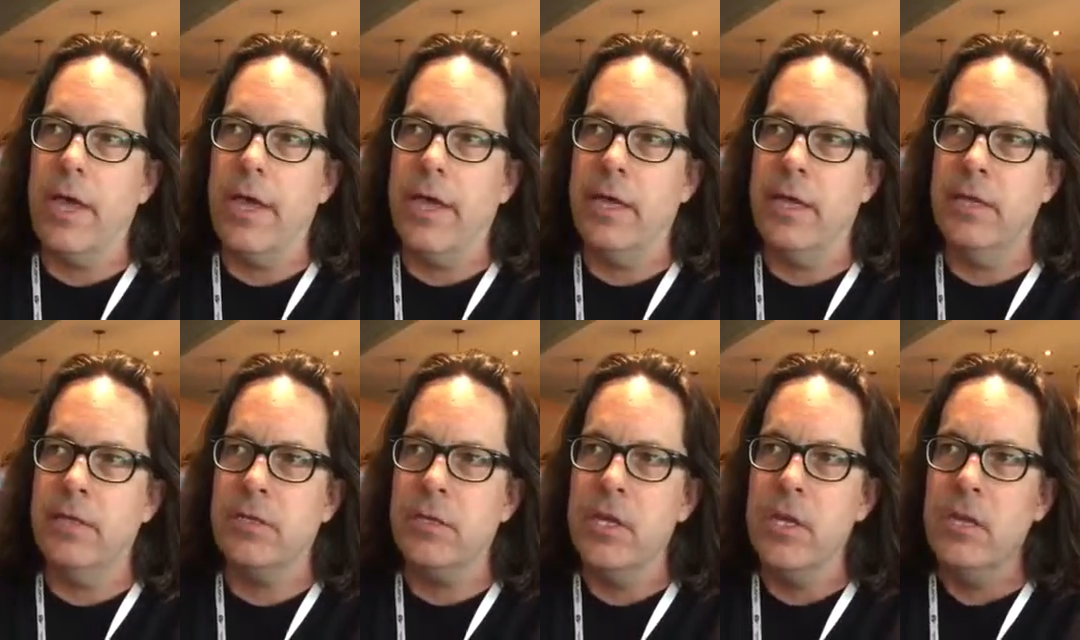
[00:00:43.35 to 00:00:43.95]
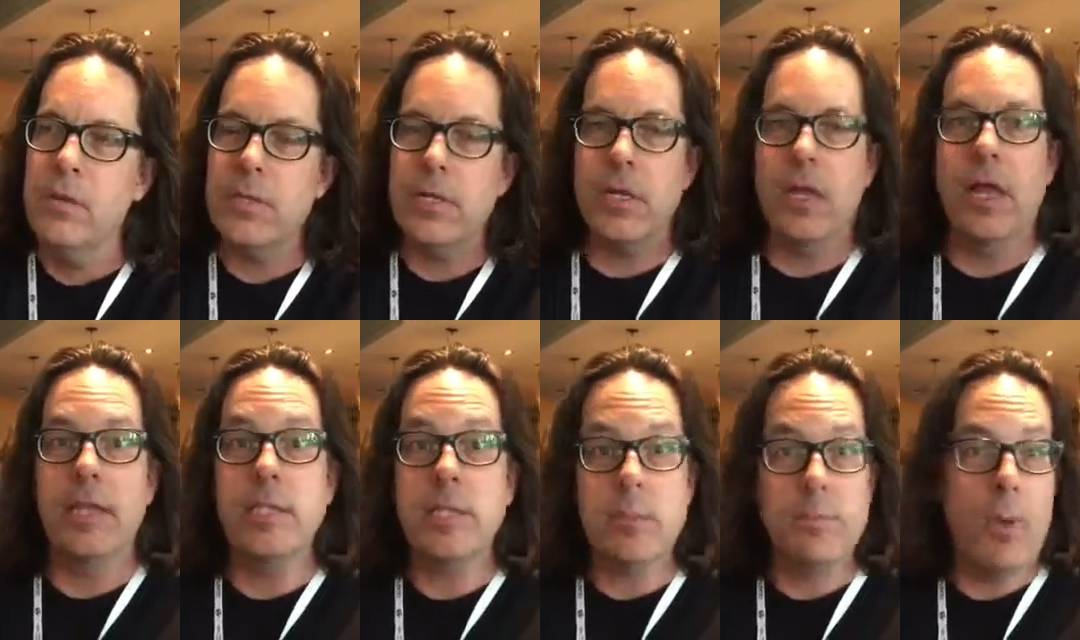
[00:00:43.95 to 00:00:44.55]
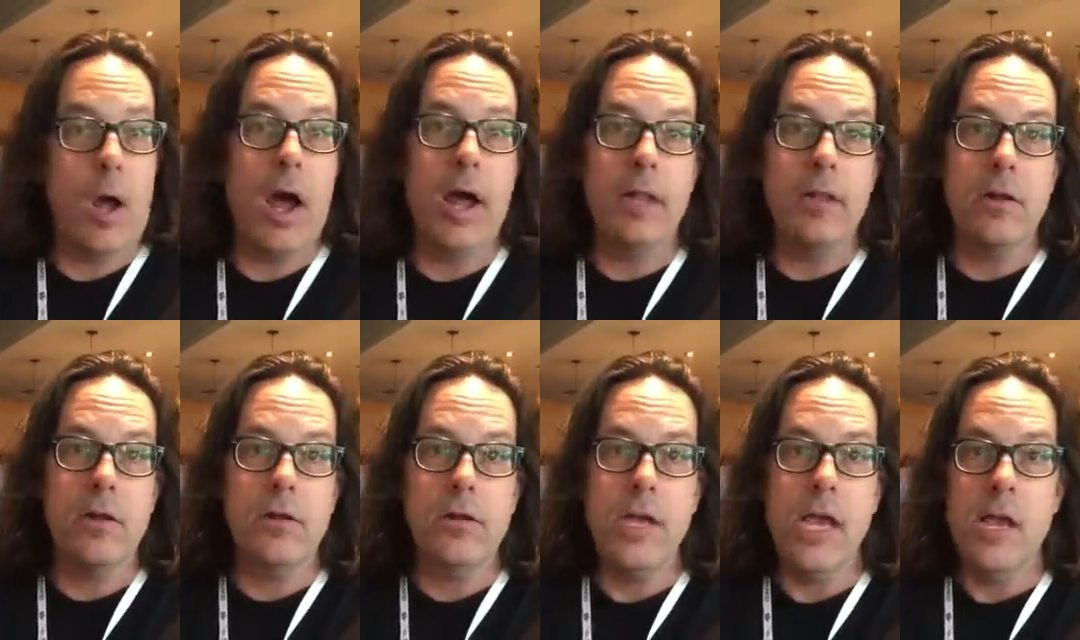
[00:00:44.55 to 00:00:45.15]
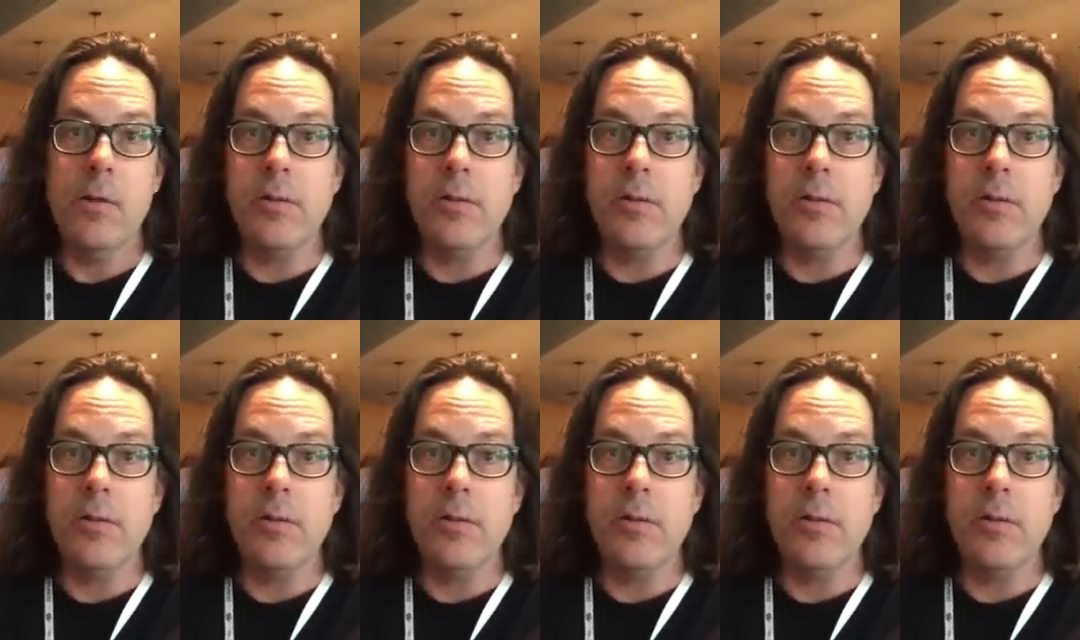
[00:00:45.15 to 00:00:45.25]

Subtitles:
and it's a lot smaller.